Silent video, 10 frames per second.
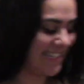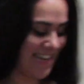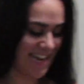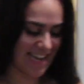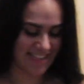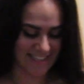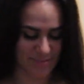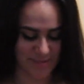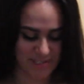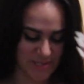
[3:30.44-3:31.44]
Nah, I think this
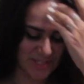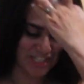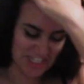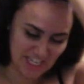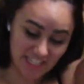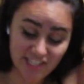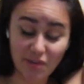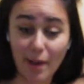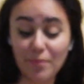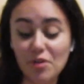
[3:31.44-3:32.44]
one's cute as shit. So
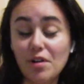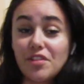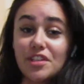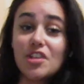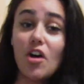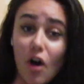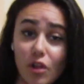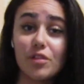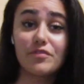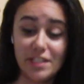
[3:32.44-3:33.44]
I'm gonna wear this
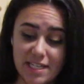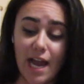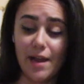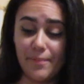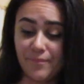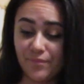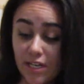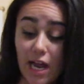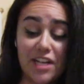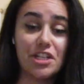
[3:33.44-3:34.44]
all of the time.
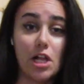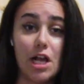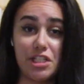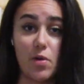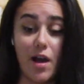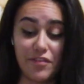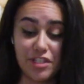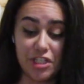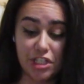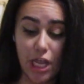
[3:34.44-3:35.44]
Not to class though,
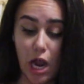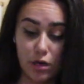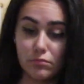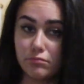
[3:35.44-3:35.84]
obviously, just out.